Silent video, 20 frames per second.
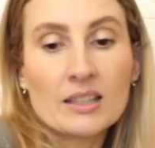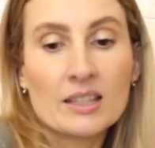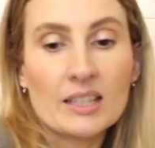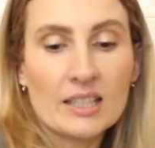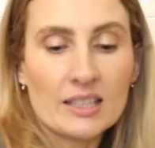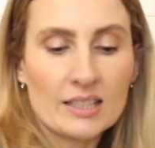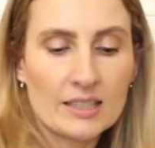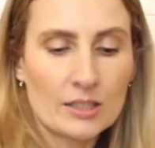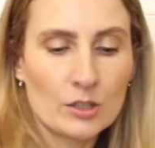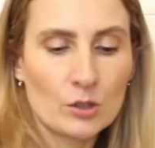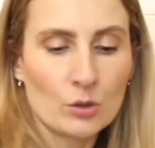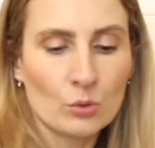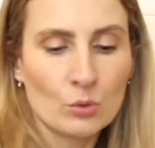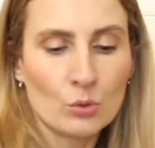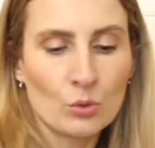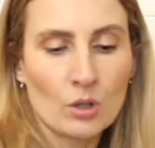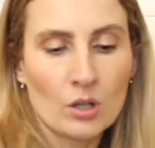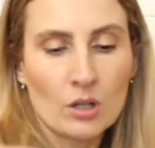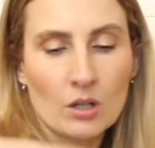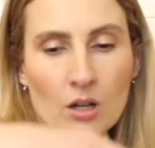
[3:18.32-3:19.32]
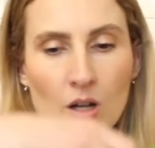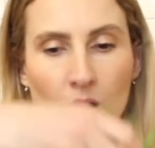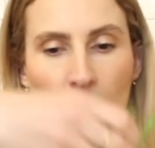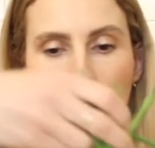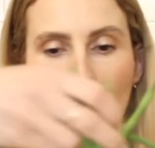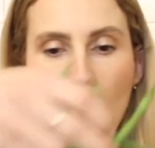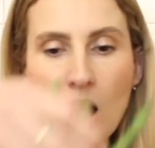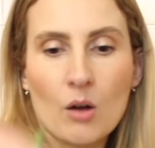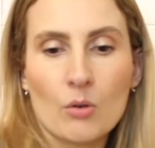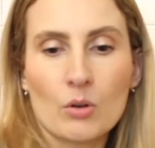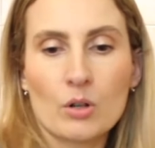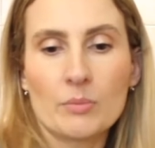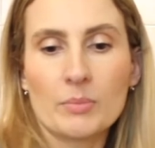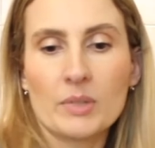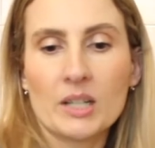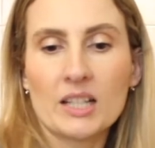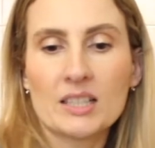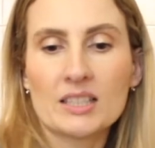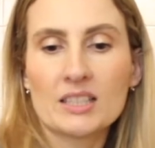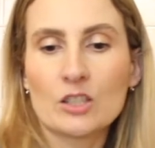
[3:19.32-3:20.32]
this to our
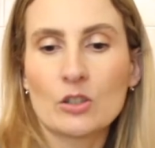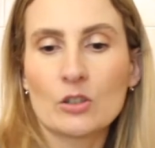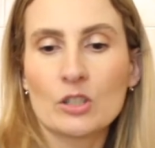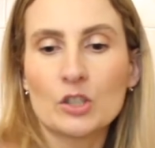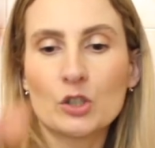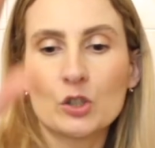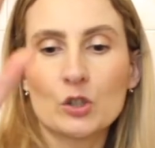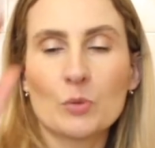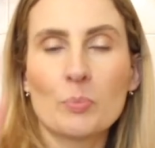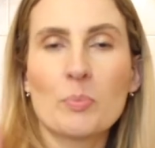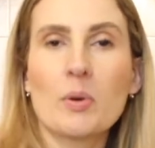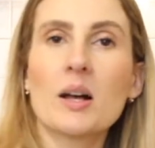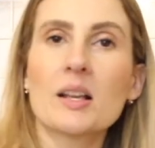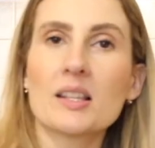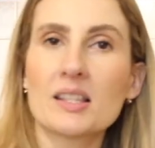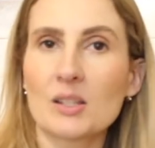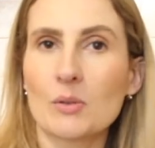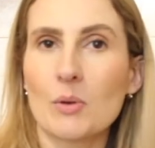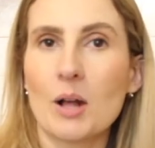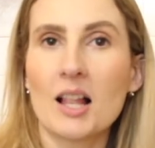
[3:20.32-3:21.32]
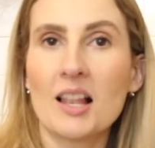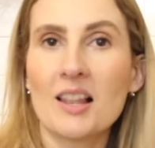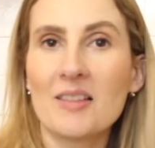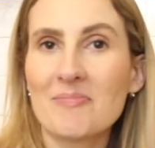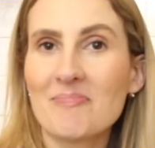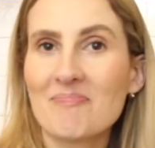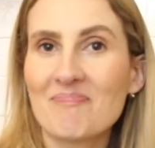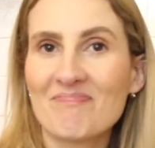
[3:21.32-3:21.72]
minestrone soup as well.